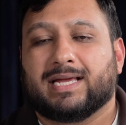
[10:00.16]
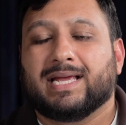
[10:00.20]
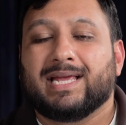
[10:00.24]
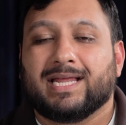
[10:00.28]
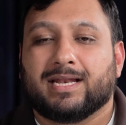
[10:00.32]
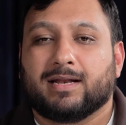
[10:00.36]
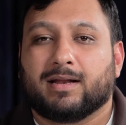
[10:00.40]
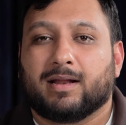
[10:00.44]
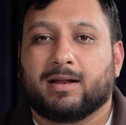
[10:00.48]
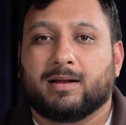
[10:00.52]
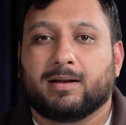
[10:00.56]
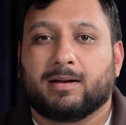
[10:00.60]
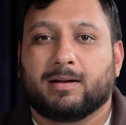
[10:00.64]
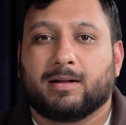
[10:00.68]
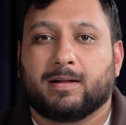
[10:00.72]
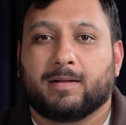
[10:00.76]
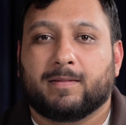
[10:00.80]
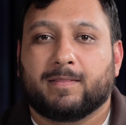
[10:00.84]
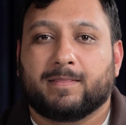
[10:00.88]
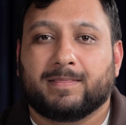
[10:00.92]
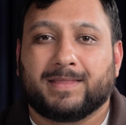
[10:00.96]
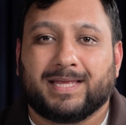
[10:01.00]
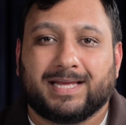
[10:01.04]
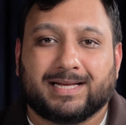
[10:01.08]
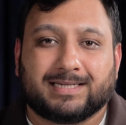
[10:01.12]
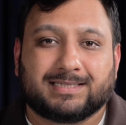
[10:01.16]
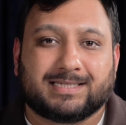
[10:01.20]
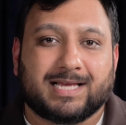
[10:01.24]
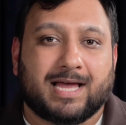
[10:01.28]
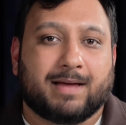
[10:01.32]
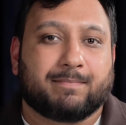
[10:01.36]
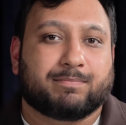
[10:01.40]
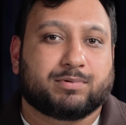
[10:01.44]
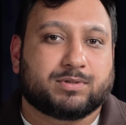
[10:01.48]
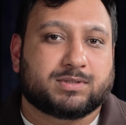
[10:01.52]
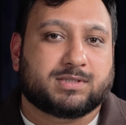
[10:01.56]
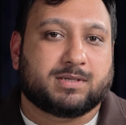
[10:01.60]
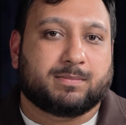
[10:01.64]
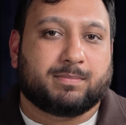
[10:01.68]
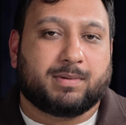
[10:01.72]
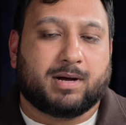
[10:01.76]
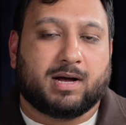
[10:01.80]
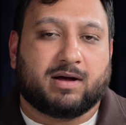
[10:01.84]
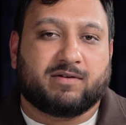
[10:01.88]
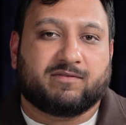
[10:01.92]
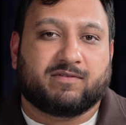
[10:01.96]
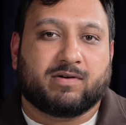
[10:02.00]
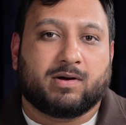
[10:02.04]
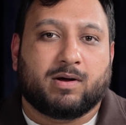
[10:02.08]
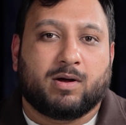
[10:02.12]
in the examples
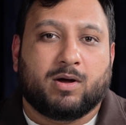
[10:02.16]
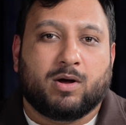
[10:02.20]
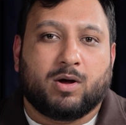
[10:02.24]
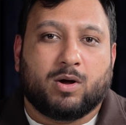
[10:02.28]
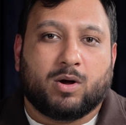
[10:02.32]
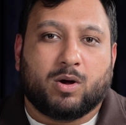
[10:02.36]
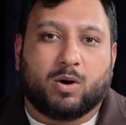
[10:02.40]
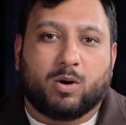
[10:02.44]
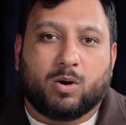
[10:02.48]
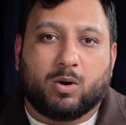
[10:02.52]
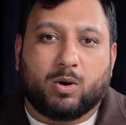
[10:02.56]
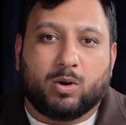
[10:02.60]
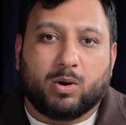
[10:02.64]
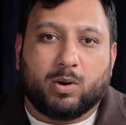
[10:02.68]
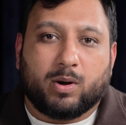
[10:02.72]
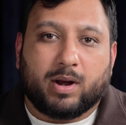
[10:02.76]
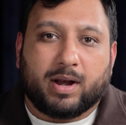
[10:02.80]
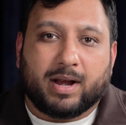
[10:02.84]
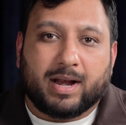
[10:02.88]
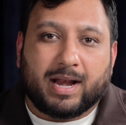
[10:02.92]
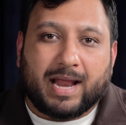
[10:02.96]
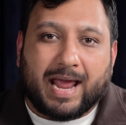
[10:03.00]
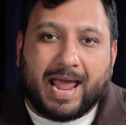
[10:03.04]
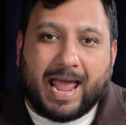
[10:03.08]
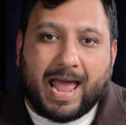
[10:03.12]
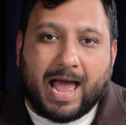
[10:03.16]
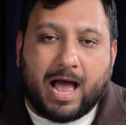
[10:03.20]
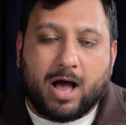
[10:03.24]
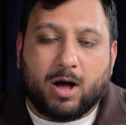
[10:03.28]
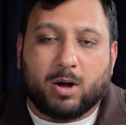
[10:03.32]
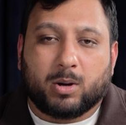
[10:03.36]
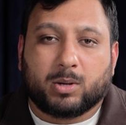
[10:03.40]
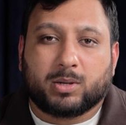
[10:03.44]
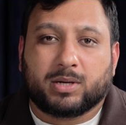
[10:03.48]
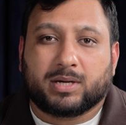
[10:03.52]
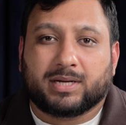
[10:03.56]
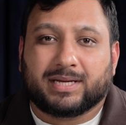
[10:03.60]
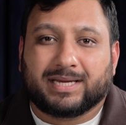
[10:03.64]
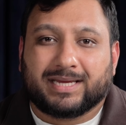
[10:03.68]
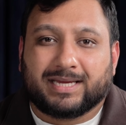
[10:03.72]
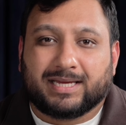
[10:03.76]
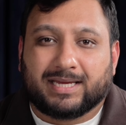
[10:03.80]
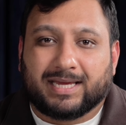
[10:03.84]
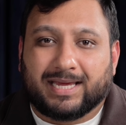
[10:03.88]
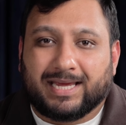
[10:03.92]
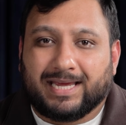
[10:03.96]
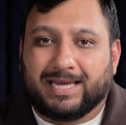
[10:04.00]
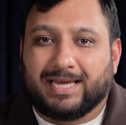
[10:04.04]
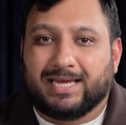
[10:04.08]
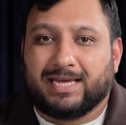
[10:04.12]
above on how
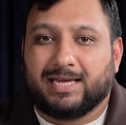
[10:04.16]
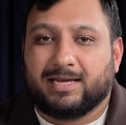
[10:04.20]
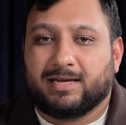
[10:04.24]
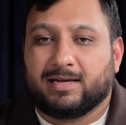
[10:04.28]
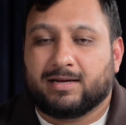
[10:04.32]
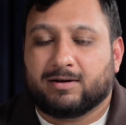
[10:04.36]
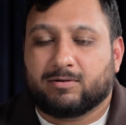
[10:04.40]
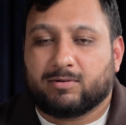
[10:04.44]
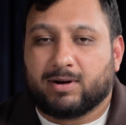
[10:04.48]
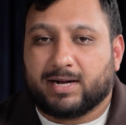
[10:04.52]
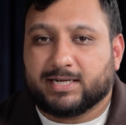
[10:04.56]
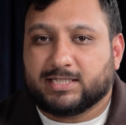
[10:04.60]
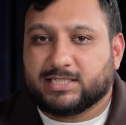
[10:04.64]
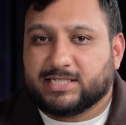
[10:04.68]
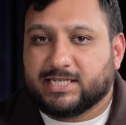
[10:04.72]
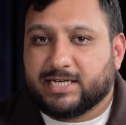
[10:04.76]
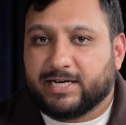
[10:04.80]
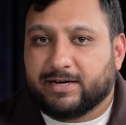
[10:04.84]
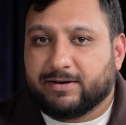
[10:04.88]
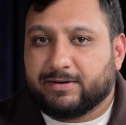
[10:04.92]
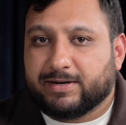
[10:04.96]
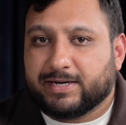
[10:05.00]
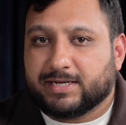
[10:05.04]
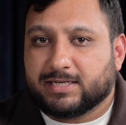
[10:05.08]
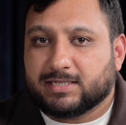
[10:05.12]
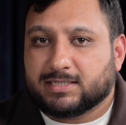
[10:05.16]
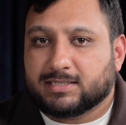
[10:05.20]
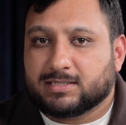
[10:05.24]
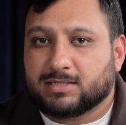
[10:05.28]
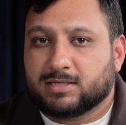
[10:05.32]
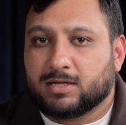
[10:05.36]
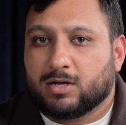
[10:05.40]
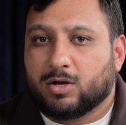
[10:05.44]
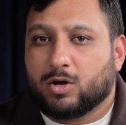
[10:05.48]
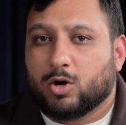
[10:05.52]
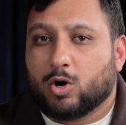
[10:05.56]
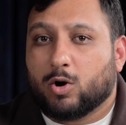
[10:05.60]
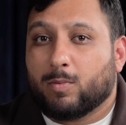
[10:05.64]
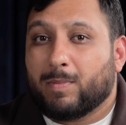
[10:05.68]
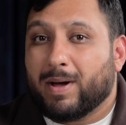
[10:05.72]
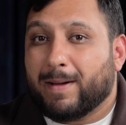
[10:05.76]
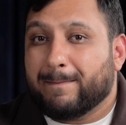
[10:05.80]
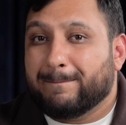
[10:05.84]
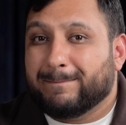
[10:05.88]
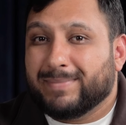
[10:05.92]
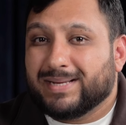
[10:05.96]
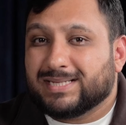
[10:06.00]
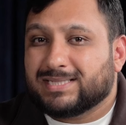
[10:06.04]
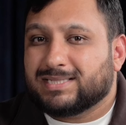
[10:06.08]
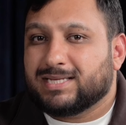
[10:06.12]
key criterias, or by
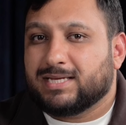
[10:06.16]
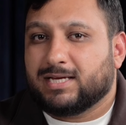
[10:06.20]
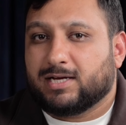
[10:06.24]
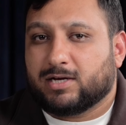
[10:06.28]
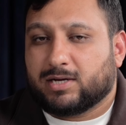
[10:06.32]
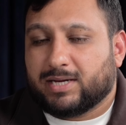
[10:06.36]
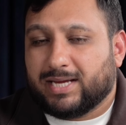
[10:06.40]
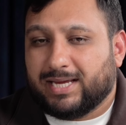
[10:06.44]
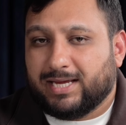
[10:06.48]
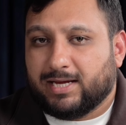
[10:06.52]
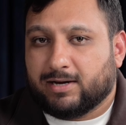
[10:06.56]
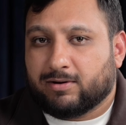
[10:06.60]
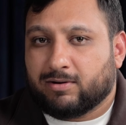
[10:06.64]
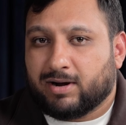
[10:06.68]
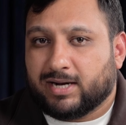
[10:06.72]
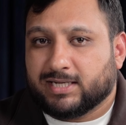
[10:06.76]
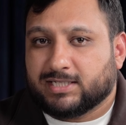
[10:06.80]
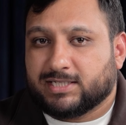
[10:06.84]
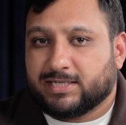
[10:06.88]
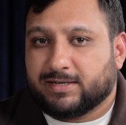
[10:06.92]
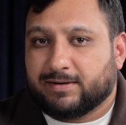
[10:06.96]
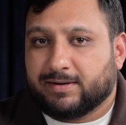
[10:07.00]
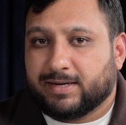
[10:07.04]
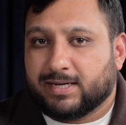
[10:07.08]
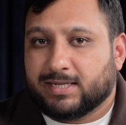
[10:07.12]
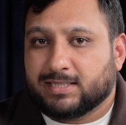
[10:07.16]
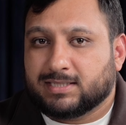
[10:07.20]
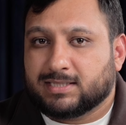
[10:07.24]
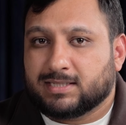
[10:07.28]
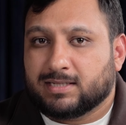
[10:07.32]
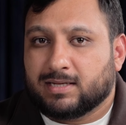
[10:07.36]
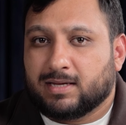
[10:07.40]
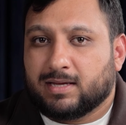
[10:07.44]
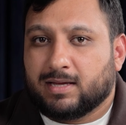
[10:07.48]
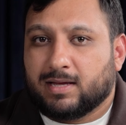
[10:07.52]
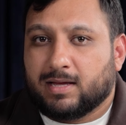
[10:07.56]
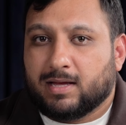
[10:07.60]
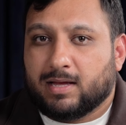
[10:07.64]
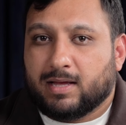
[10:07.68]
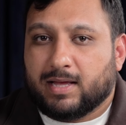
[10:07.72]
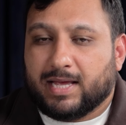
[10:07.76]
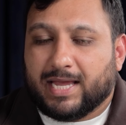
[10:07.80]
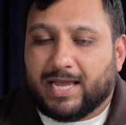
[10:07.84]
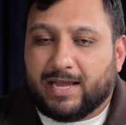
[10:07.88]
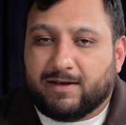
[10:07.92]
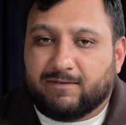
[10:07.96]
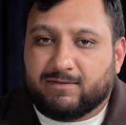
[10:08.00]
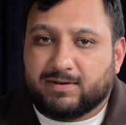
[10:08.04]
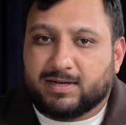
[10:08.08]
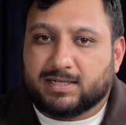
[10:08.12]
missing key criterias,
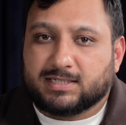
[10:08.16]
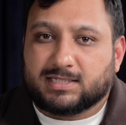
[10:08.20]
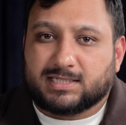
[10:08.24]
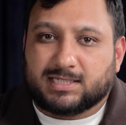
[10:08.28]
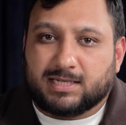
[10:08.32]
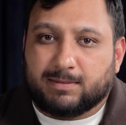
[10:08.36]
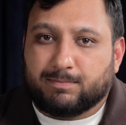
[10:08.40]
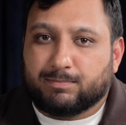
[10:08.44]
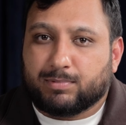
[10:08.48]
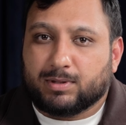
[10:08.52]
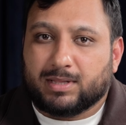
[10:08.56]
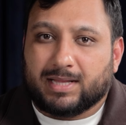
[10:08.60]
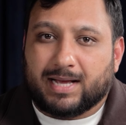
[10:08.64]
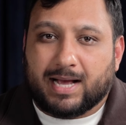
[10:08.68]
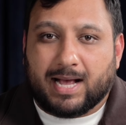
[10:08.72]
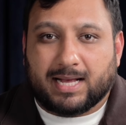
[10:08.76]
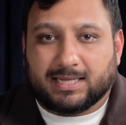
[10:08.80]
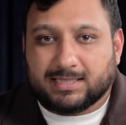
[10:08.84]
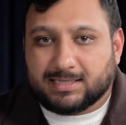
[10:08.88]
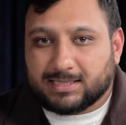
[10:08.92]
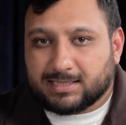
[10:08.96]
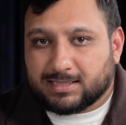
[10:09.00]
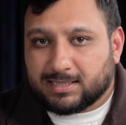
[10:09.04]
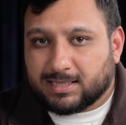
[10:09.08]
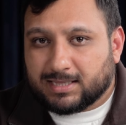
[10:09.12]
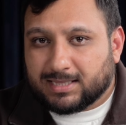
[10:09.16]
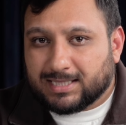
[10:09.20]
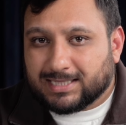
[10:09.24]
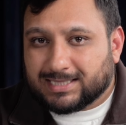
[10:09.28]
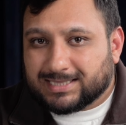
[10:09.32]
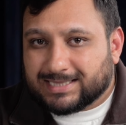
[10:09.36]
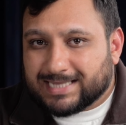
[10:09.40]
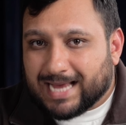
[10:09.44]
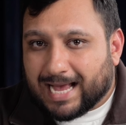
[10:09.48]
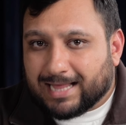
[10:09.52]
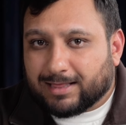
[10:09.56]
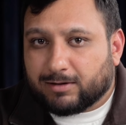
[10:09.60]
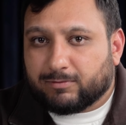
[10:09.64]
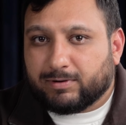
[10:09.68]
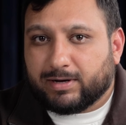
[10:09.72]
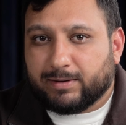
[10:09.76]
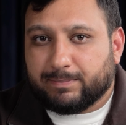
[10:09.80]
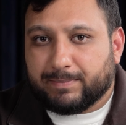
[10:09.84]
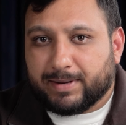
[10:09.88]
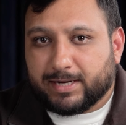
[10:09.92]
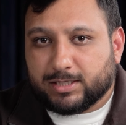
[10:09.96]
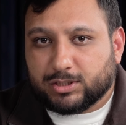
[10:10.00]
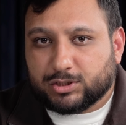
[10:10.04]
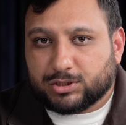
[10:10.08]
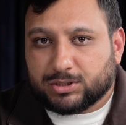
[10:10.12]
even as simple as the salary
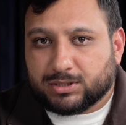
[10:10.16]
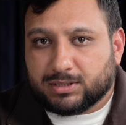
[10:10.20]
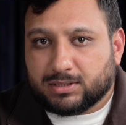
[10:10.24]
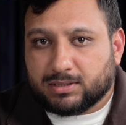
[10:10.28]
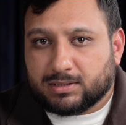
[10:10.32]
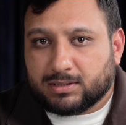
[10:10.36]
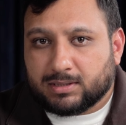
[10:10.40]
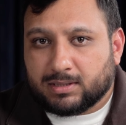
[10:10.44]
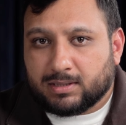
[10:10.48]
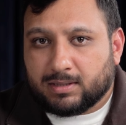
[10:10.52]
mentioned,